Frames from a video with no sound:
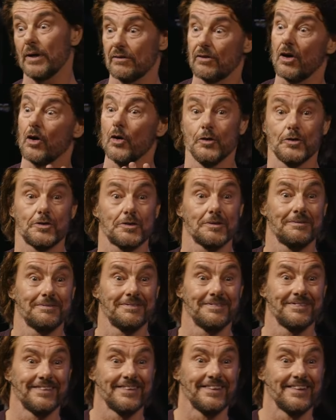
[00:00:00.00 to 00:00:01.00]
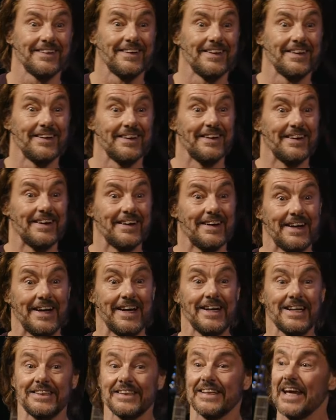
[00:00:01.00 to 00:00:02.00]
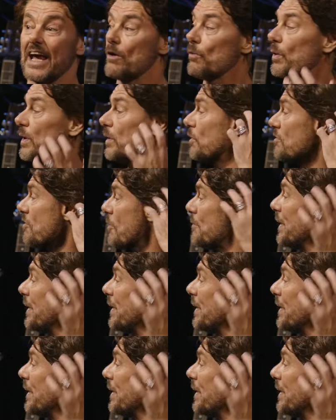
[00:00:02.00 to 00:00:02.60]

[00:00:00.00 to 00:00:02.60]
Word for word: one of those. Yeah. He doesn't care whether we're